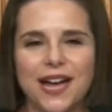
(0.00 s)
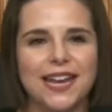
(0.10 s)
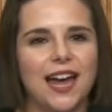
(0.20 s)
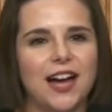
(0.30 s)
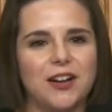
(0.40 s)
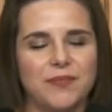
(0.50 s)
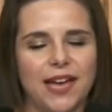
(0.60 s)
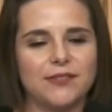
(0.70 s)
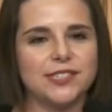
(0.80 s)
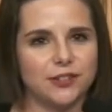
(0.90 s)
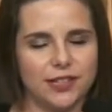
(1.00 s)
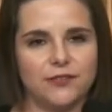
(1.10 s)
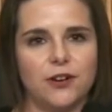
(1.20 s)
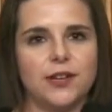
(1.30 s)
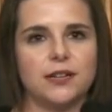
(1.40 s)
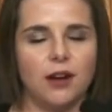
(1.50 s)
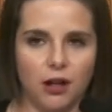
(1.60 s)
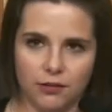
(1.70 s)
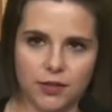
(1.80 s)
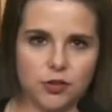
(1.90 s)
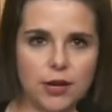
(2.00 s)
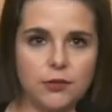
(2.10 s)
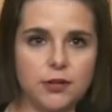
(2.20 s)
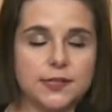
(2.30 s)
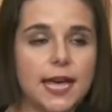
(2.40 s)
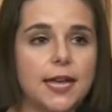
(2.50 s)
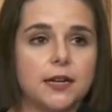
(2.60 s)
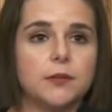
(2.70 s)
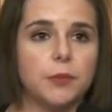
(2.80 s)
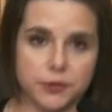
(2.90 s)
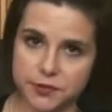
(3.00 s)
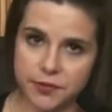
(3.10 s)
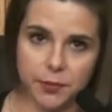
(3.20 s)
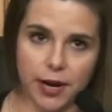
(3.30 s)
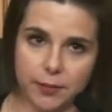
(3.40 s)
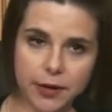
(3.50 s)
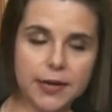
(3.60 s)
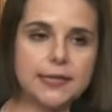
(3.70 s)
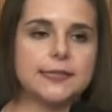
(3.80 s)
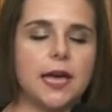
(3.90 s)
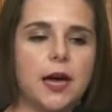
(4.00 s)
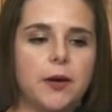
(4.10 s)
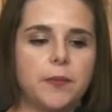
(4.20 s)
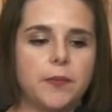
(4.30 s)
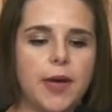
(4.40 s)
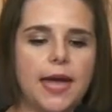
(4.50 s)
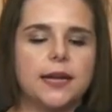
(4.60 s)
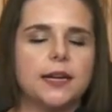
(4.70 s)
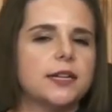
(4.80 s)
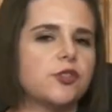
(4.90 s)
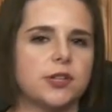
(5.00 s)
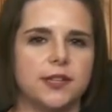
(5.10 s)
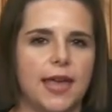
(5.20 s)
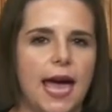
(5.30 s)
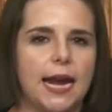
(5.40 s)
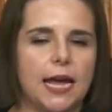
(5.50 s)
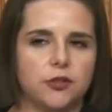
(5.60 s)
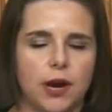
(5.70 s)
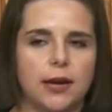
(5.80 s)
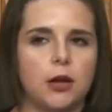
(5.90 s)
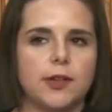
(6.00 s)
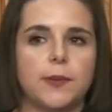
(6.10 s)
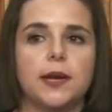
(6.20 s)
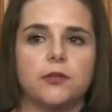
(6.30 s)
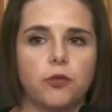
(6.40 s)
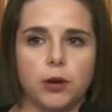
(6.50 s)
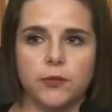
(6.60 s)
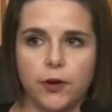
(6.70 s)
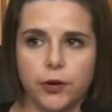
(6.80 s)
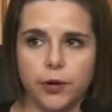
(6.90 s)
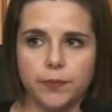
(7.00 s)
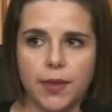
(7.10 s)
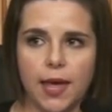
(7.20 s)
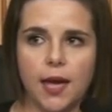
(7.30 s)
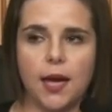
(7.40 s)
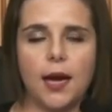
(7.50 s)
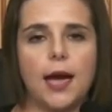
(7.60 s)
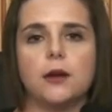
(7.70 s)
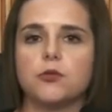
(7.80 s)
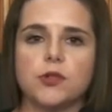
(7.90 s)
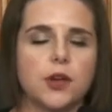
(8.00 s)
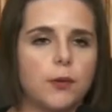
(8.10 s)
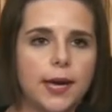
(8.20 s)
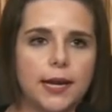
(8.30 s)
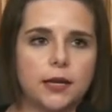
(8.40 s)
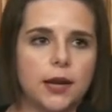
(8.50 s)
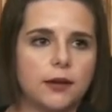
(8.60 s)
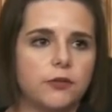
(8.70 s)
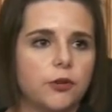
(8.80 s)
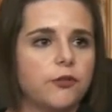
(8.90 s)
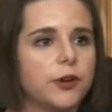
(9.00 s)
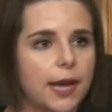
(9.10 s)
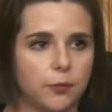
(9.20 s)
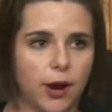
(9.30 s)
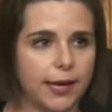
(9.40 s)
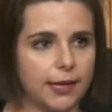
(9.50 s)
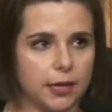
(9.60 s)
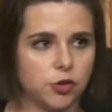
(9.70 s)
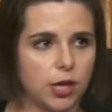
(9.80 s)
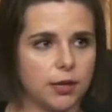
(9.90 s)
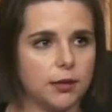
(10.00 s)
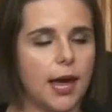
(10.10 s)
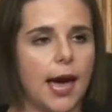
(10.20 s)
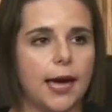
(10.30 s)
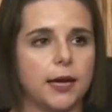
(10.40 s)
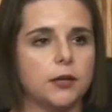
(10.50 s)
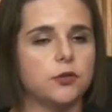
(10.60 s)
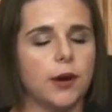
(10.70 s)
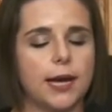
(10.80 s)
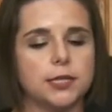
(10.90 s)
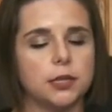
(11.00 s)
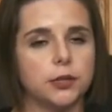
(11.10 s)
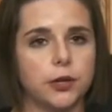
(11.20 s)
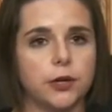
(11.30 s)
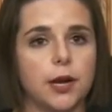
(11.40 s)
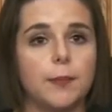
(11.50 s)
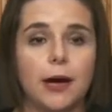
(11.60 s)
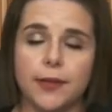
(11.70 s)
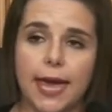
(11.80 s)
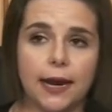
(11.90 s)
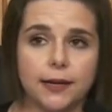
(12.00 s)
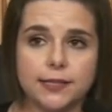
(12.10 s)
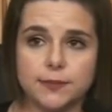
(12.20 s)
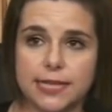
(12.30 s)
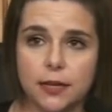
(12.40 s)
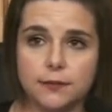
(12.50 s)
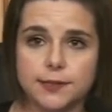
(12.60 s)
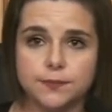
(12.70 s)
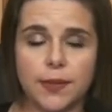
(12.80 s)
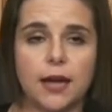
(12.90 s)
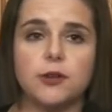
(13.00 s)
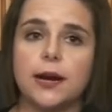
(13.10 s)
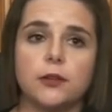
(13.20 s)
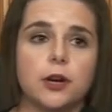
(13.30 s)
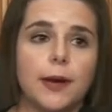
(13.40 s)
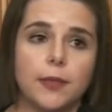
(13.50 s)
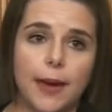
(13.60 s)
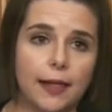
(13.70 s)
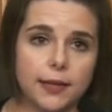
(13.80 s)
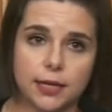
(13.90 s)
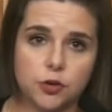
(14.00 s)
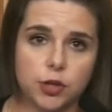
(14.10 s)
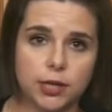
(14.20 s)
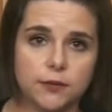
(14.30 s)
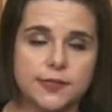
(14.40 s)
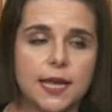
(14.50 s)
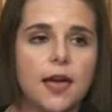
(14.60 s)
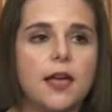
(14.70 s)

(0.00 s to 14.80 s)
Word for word: but um, I've certainly voted in all of the generals and most of the primaries. Um, and in addition to that, I try and always be an informed voter. I don't just go in and, and, vote for name recognition. I try to learn about the candidates themselves. I try to learn about the ballot initiatives.